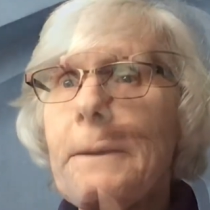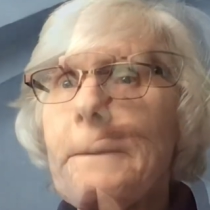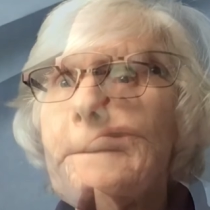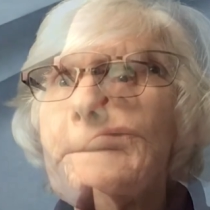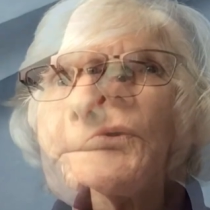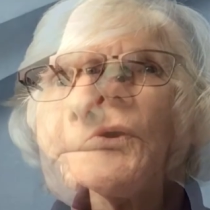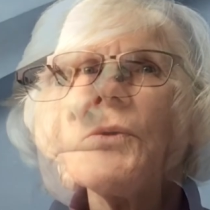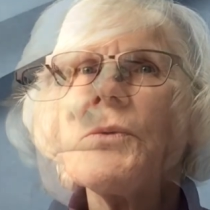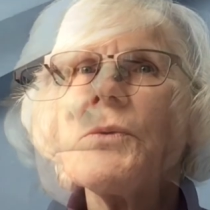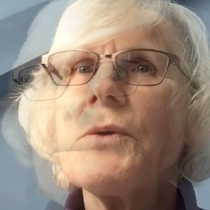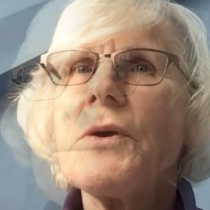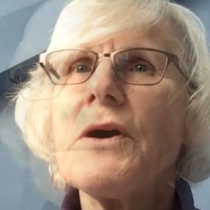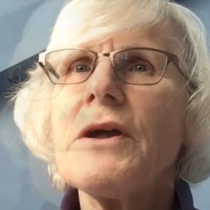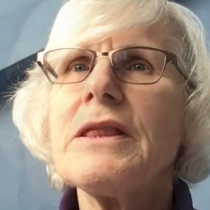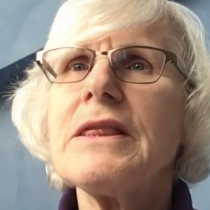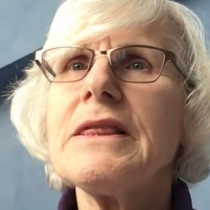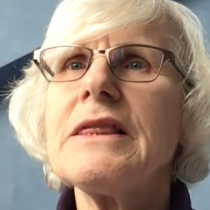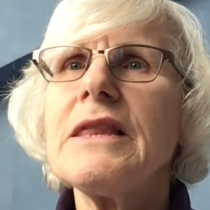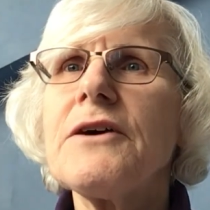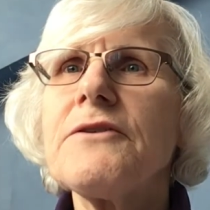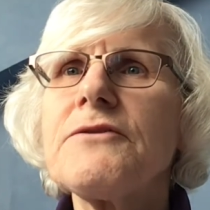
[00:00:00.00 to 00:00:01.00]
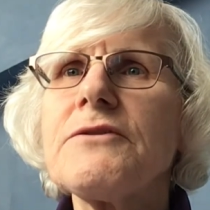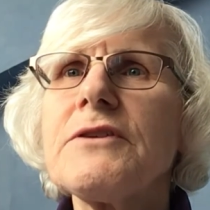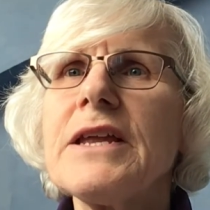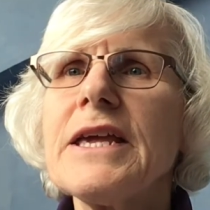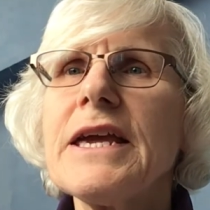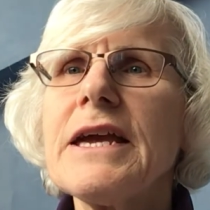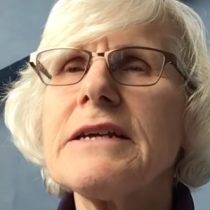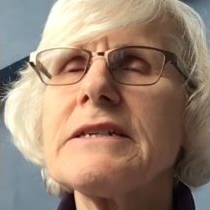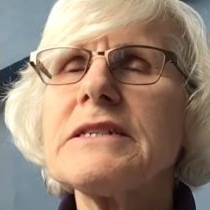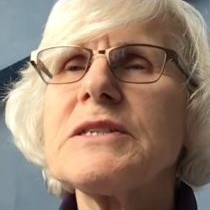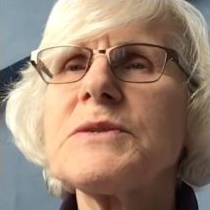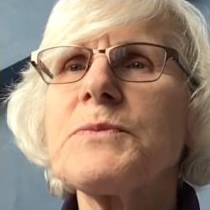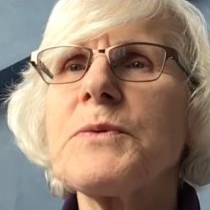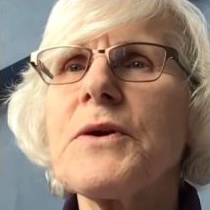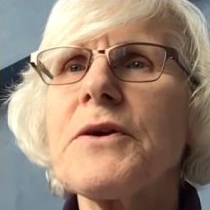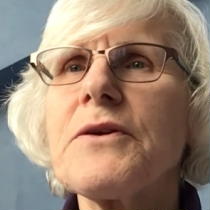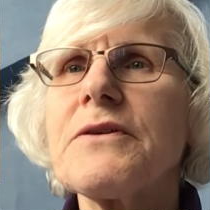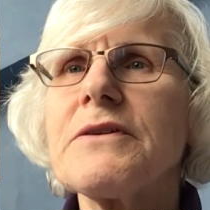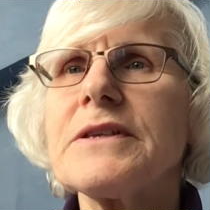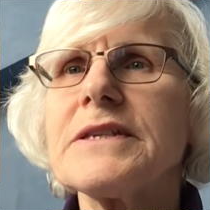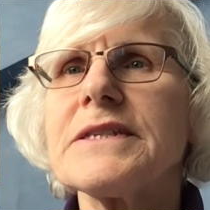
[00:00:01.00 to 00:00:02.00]
Well, what a lovely
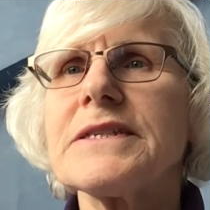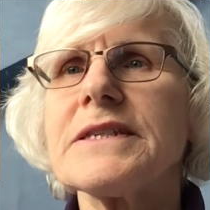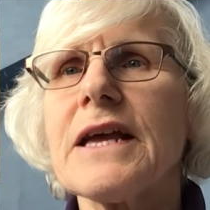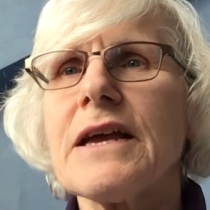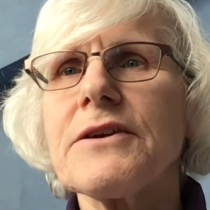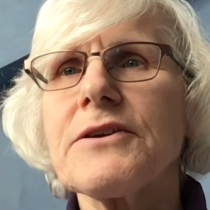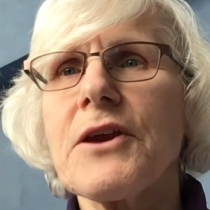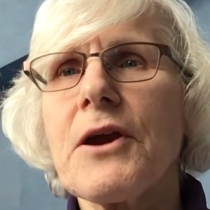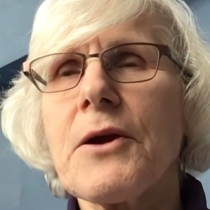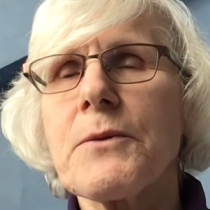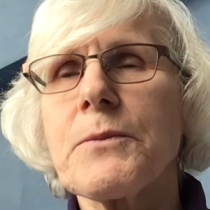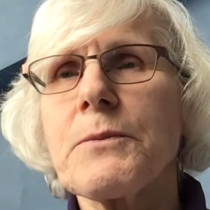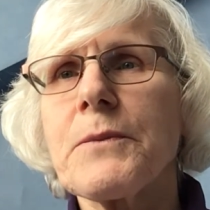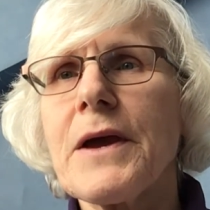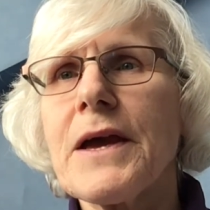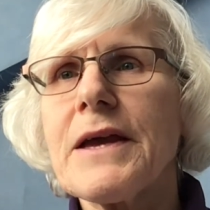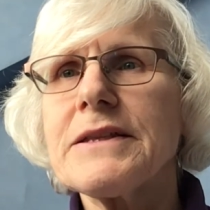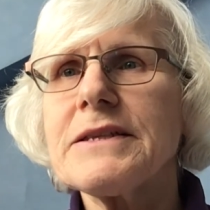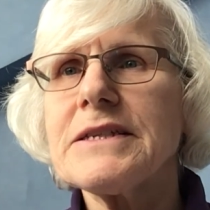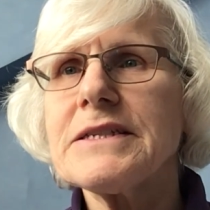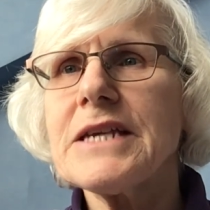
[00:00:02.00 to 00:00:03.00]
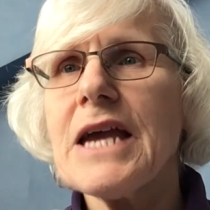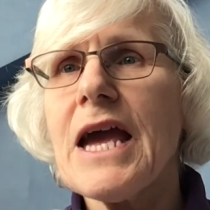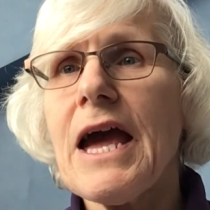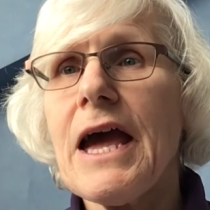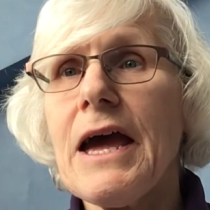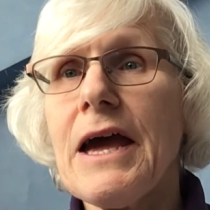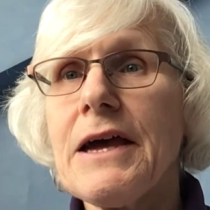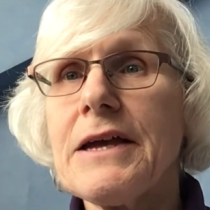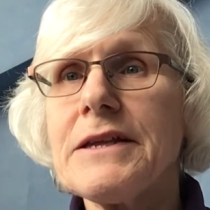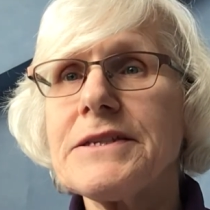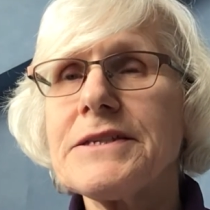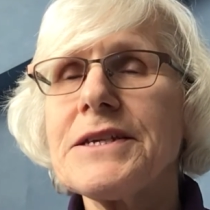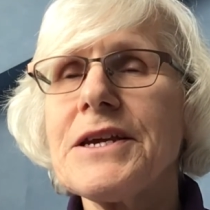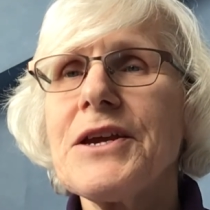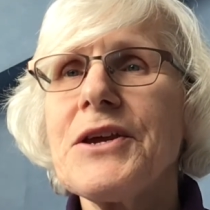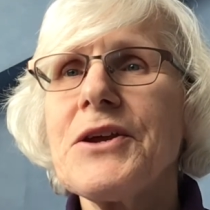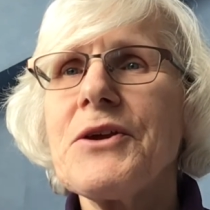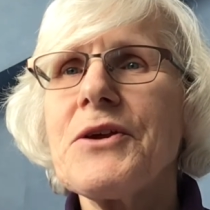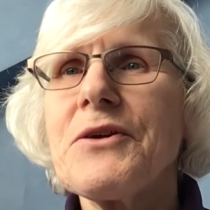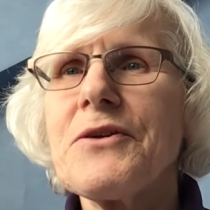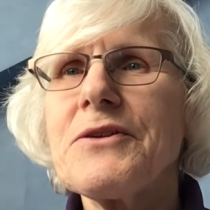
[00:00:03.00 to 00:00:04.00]
experience that young man has had
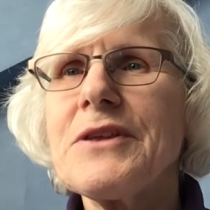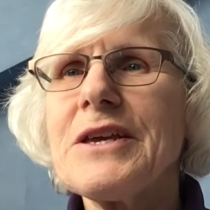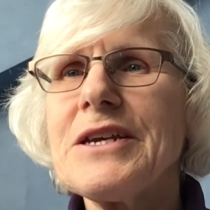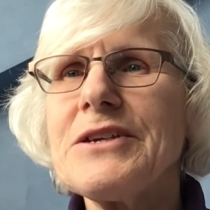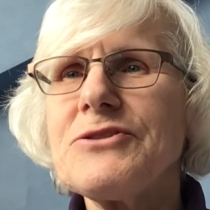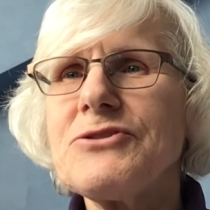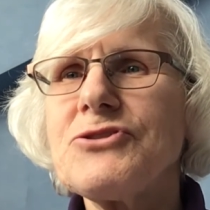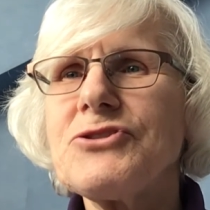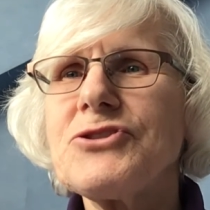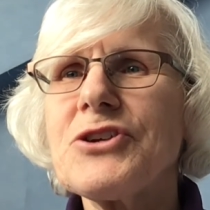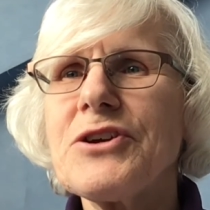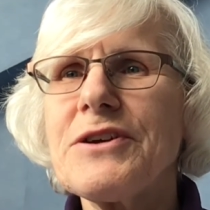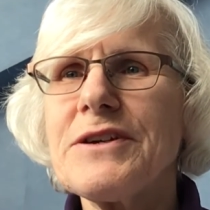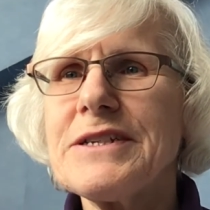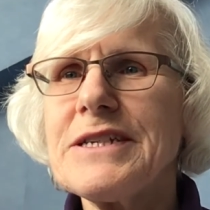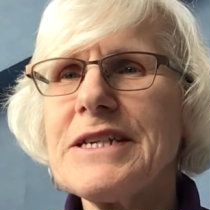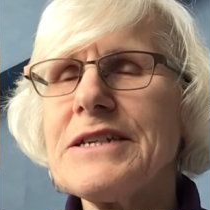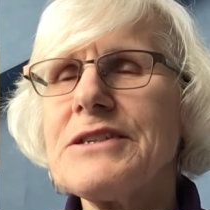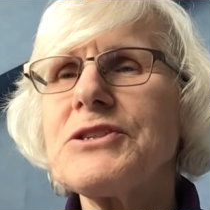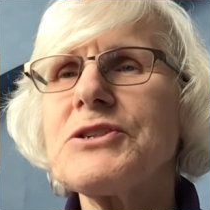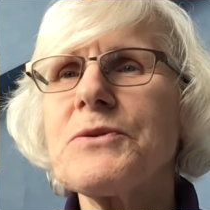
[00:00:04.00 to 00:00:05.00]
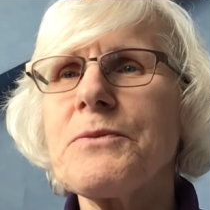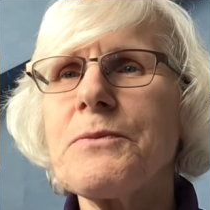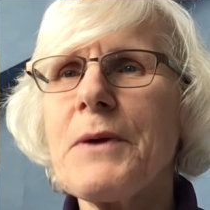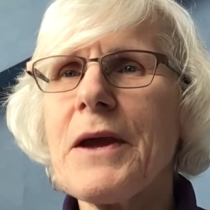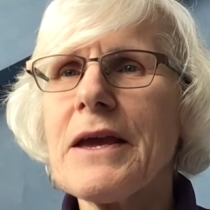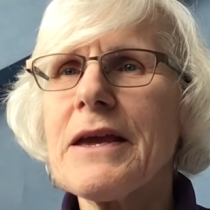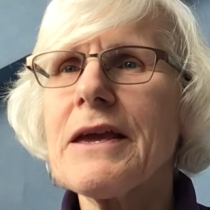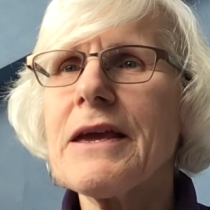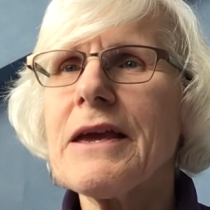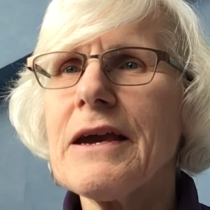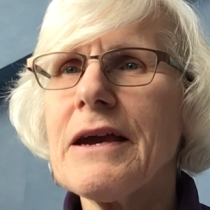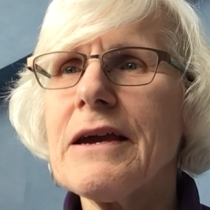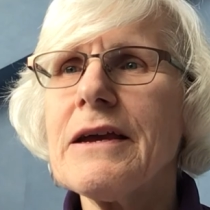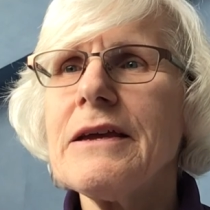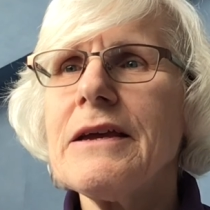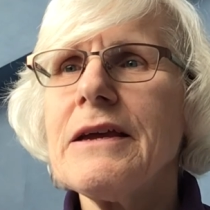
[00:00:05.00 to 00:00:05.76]
on his journey to Mecca,